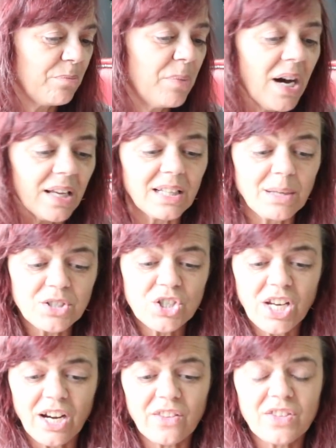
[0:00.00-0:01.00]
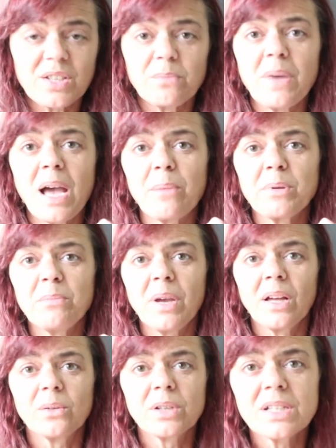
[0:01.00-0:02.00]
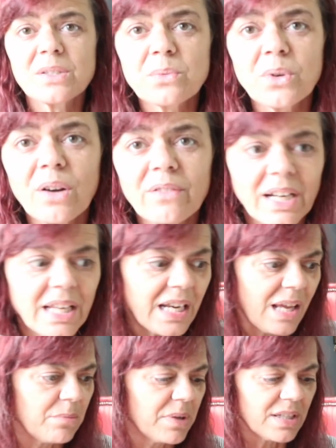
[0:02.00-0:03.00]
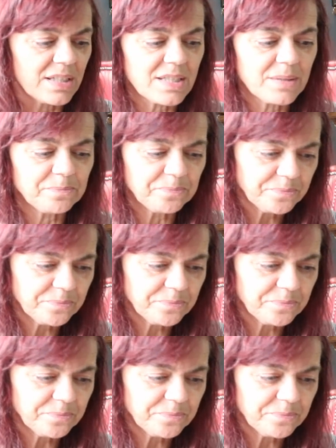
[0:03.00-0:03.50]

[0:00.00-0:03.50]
but let's share some happy mail because we're already at eight minutes